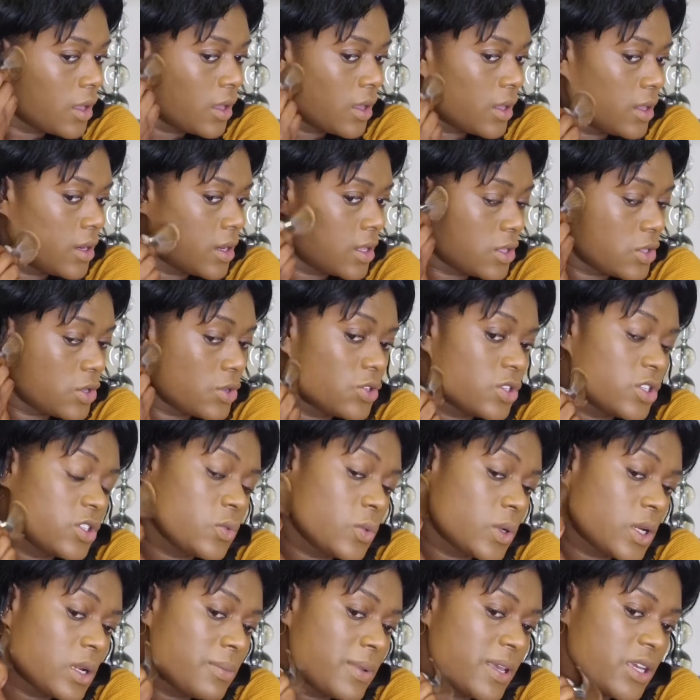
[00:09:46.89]
And then you just
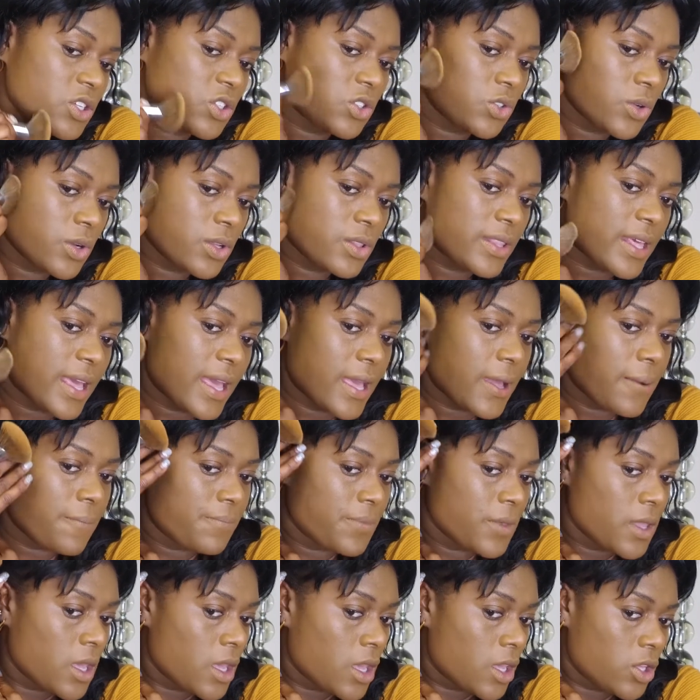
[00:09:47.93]
want to make sure that
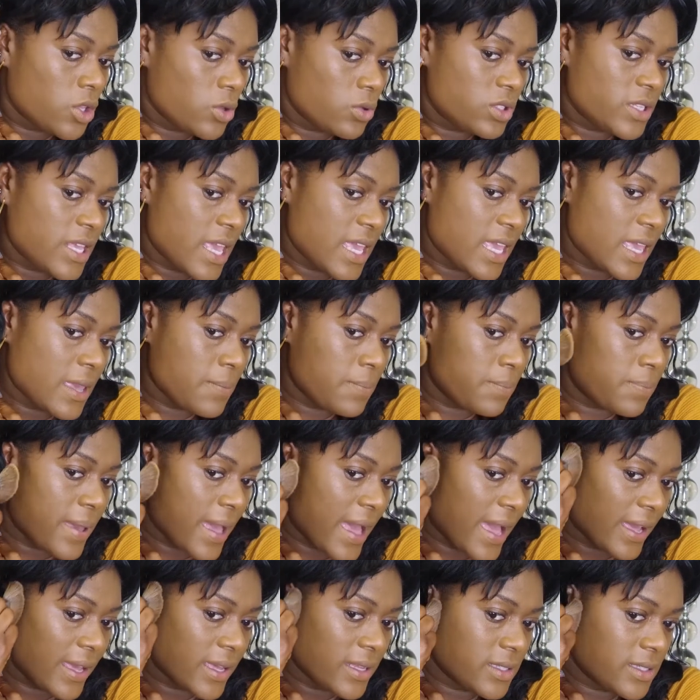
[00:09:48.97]
you take it
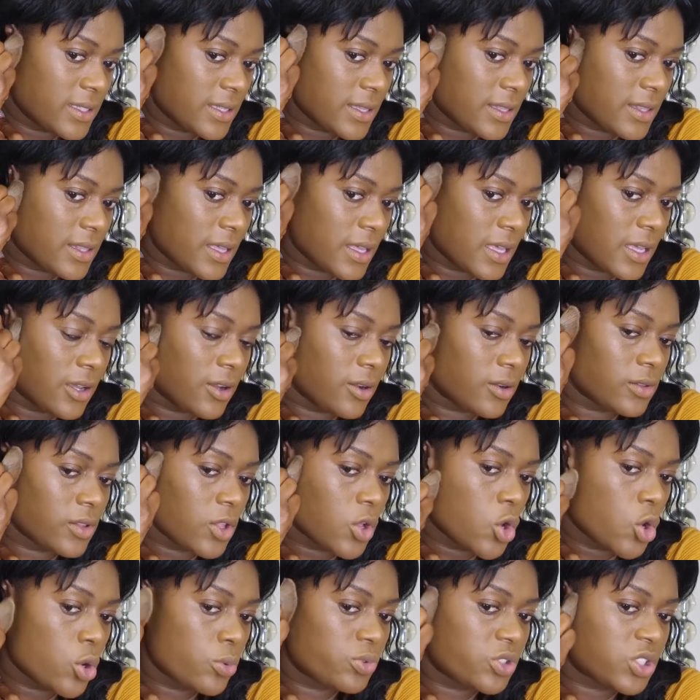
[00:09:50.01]
back into the
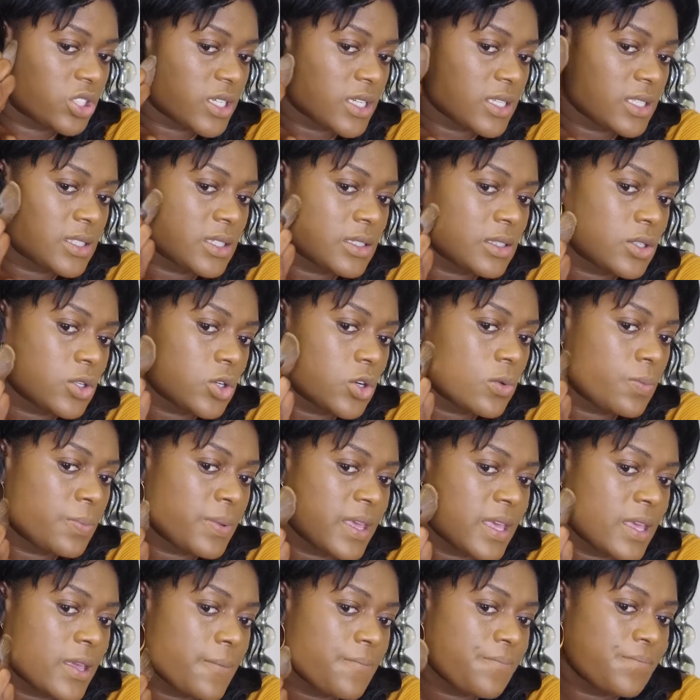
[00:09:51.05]
earlobe just a little
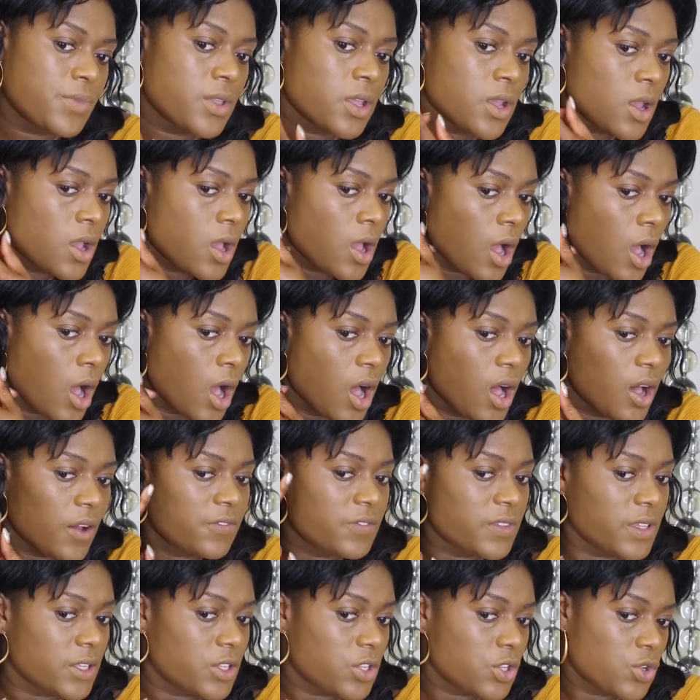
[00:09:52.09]
bit.
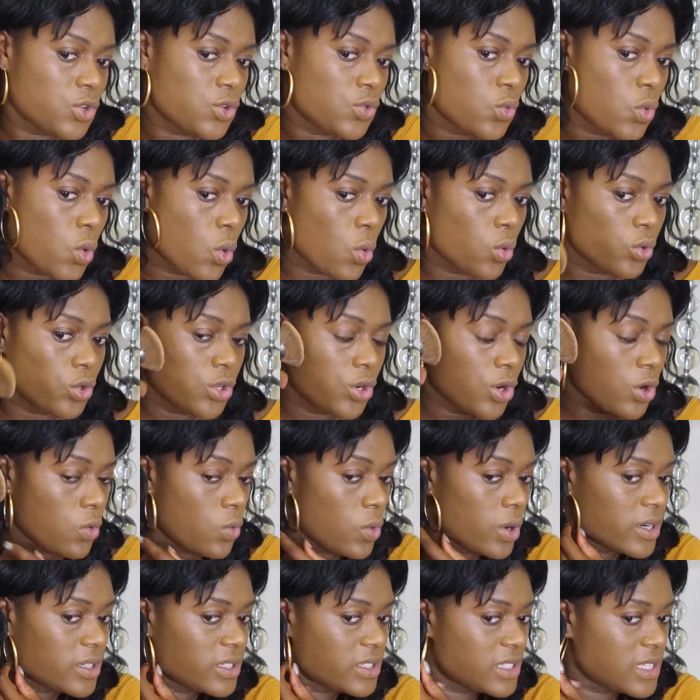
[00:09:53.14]
often you don't
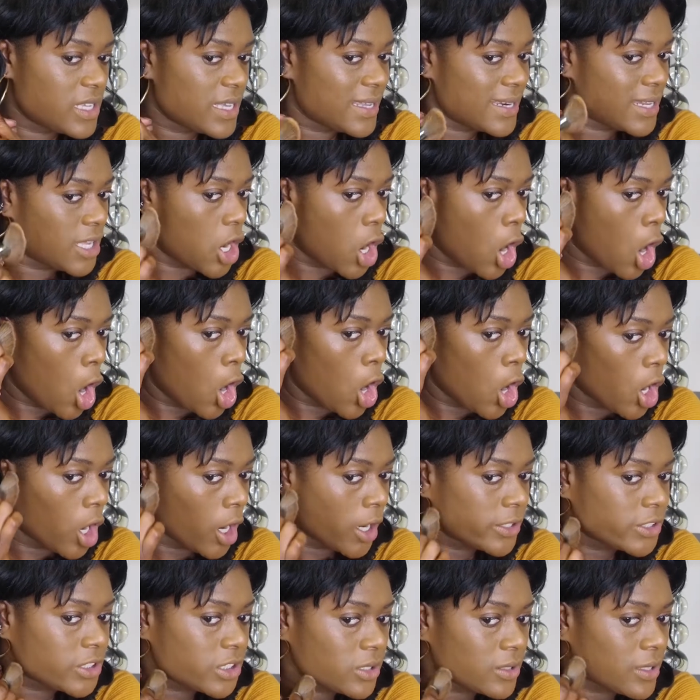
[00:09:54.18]
want to see any
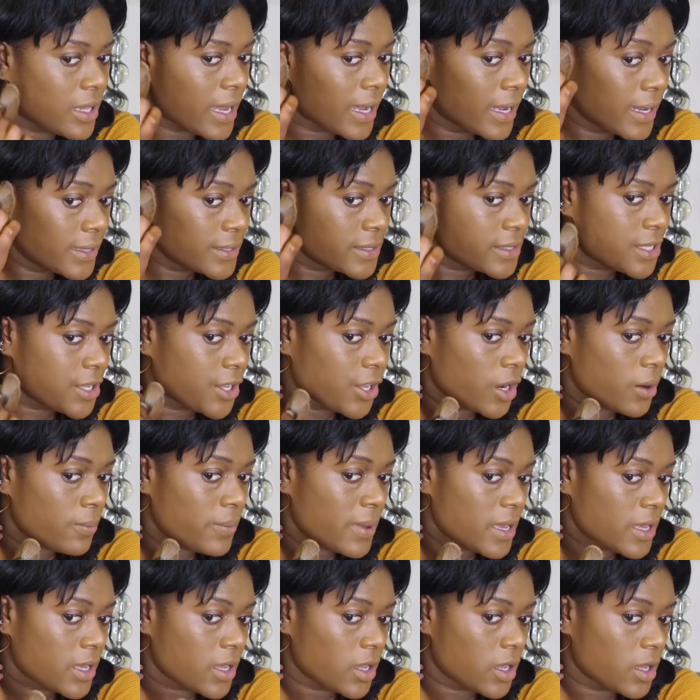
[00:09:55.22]
harsh lines in your
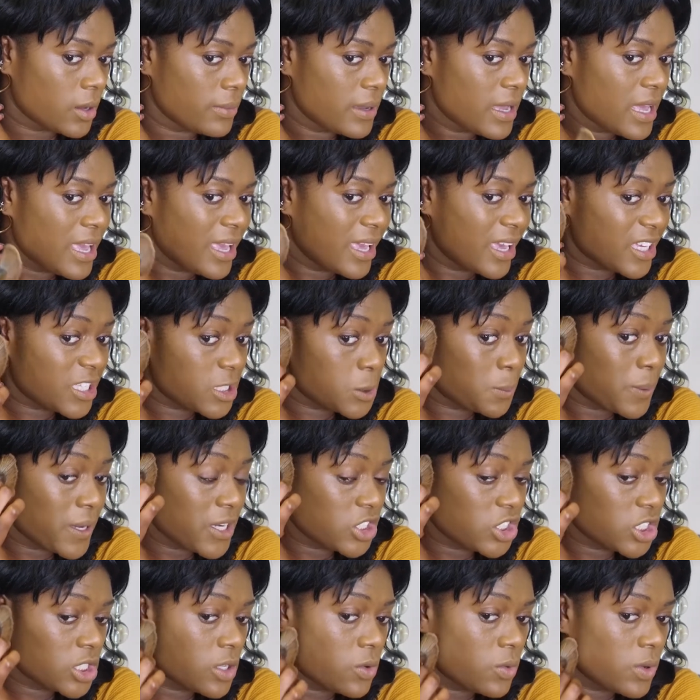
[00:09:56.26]
makeup,
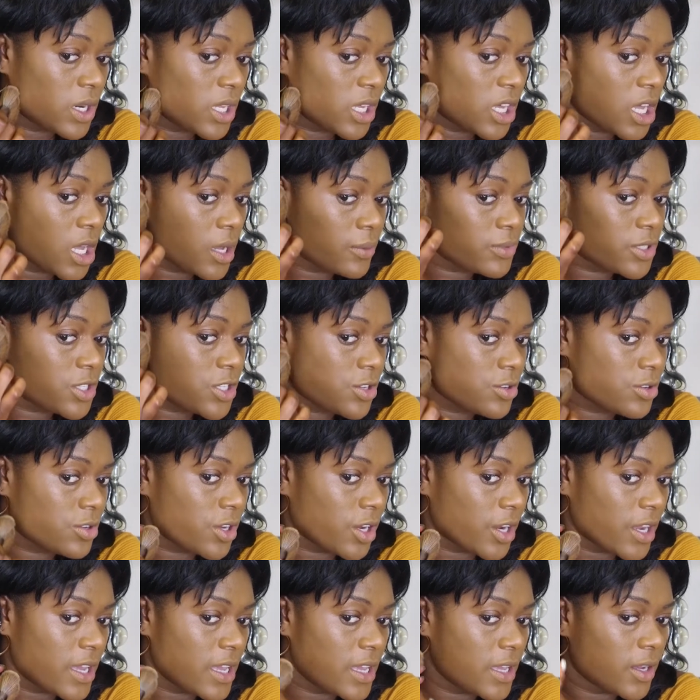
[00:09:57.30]
especially when it comes to
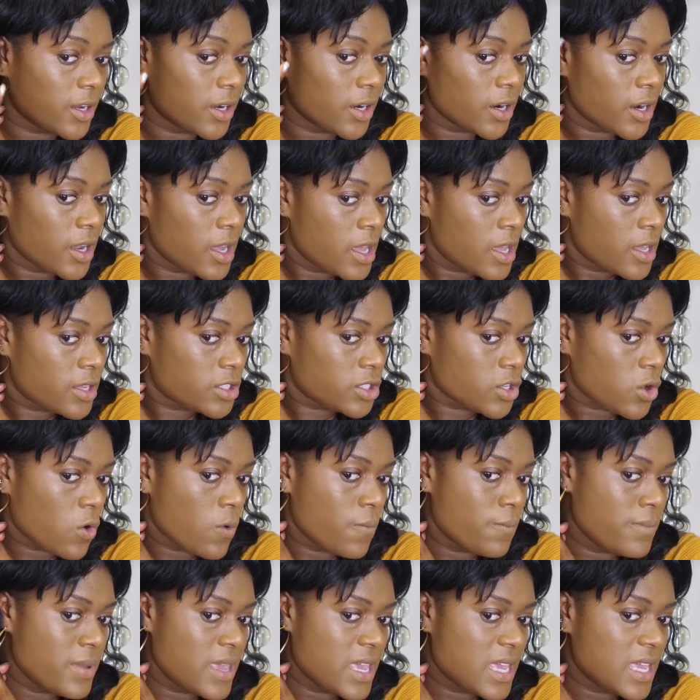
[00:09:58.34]
your ear. So
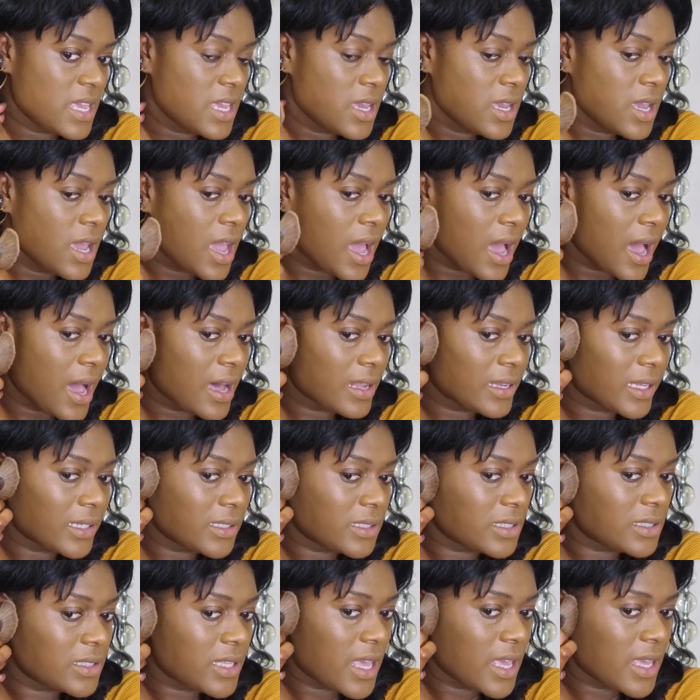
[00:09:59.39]
me, I like
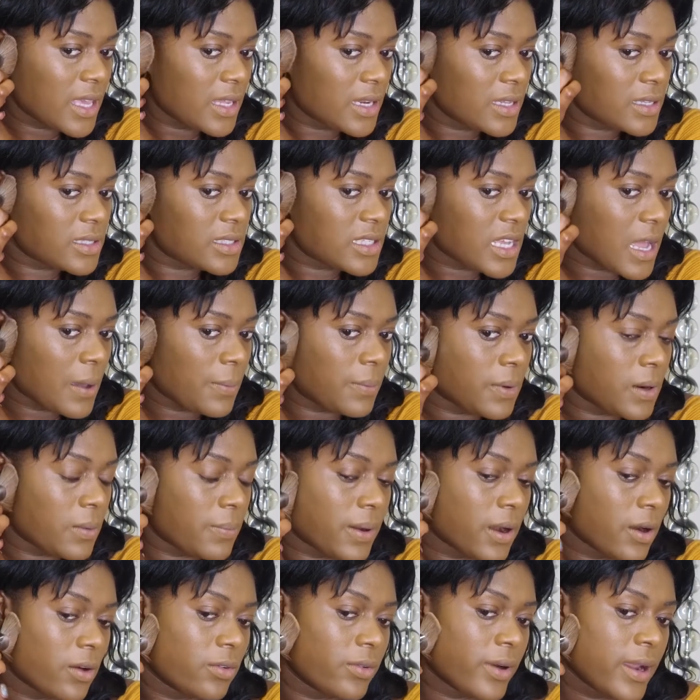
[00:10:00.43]
to take it and stop it
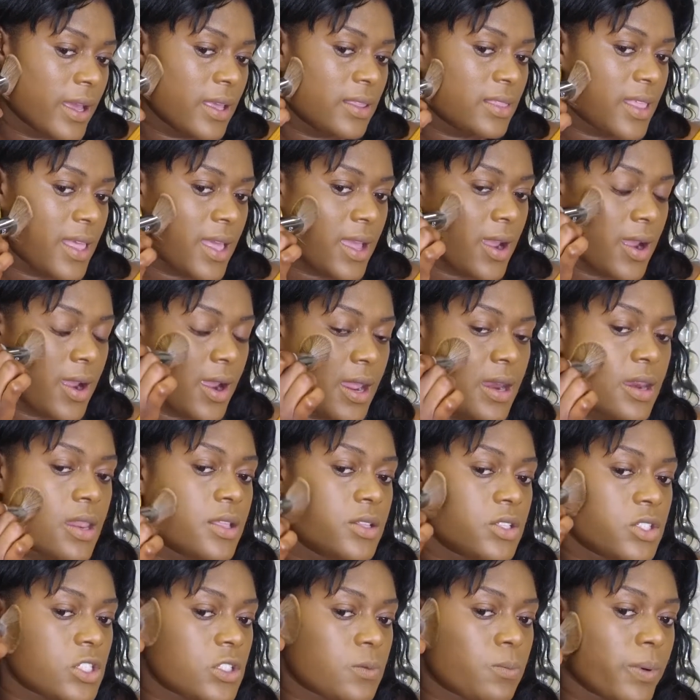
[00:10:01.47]
about right there, and
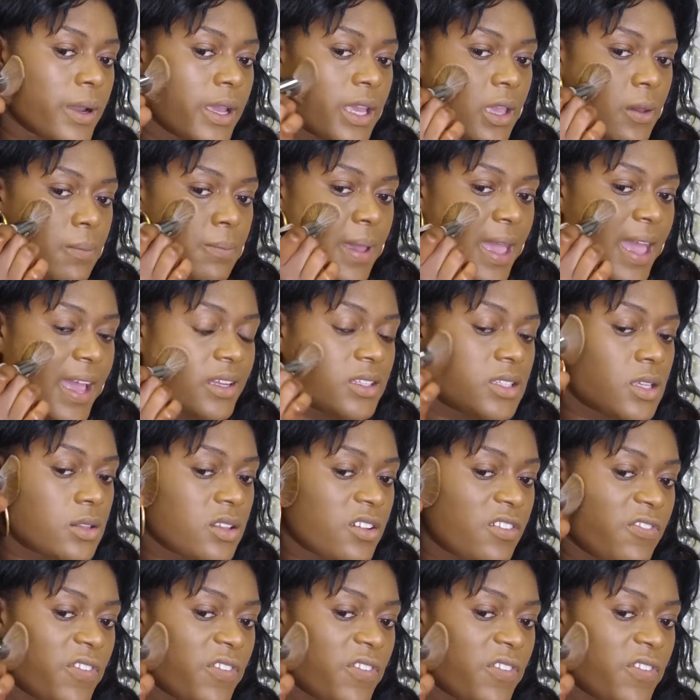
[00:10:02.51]
then just bring it back to the